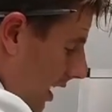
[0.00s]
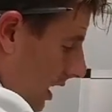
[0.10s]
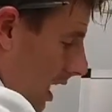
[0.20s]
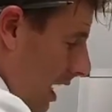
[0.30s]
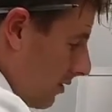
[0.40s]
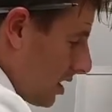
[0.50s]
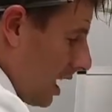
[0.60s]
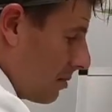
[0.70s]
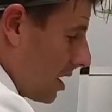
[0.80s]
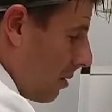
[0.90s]
and a lot of
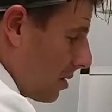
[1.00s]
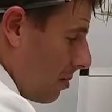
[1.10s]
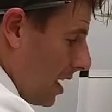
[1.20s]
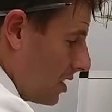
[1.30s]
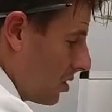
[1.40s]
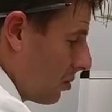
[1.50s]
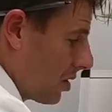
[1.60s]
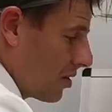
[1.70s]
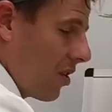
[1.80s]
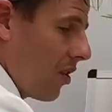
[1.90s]
times help the patient
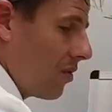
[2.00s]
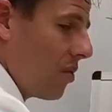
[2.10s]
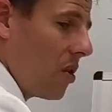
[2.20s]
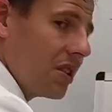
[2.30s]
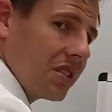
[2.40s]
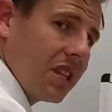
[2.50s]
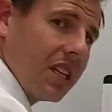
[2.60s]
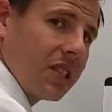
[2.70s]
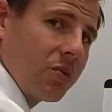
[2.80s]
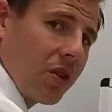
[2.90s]
with their own voice,
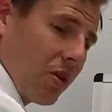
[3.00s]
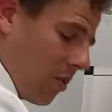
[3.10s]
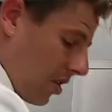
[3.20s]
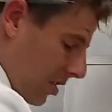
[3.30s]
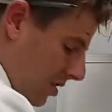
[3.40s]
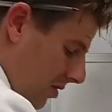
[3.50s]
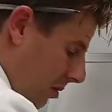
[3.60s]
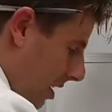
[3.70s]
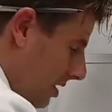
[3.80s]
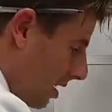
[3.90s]
and it's worked wonders
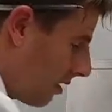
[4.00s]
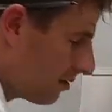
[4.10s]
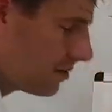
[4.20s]
for myself.